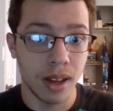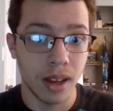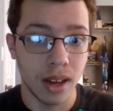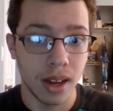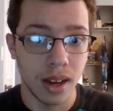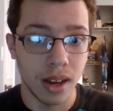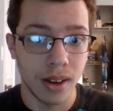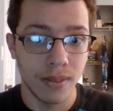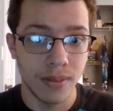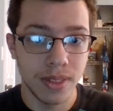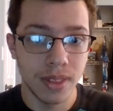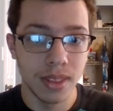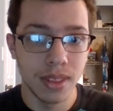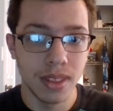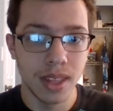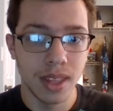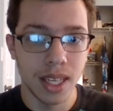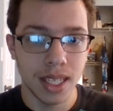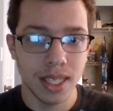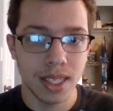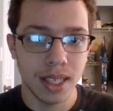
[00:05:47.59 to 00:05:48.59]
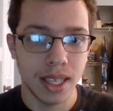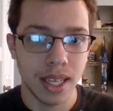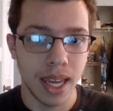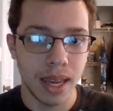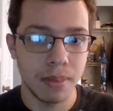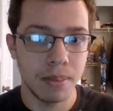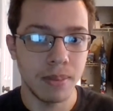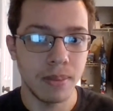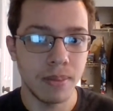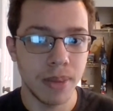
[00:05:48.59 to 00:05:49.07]
of this
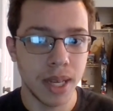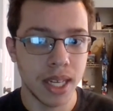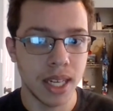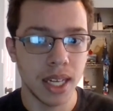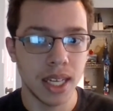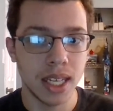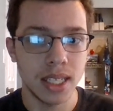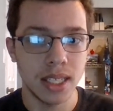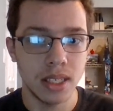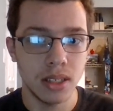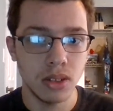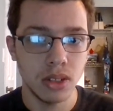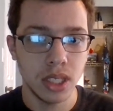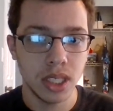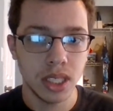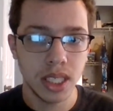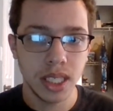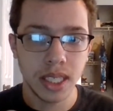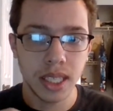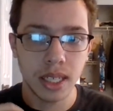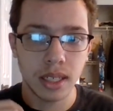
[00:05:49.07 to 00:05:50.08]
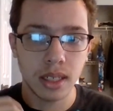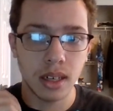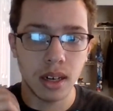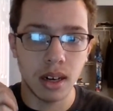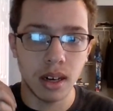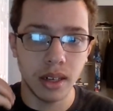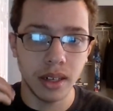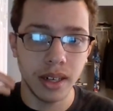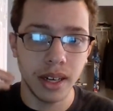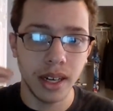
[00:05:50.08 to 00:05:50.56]
game because usually there
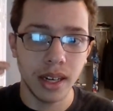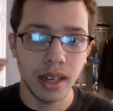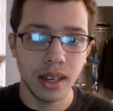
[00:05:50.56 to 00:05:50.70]
aren't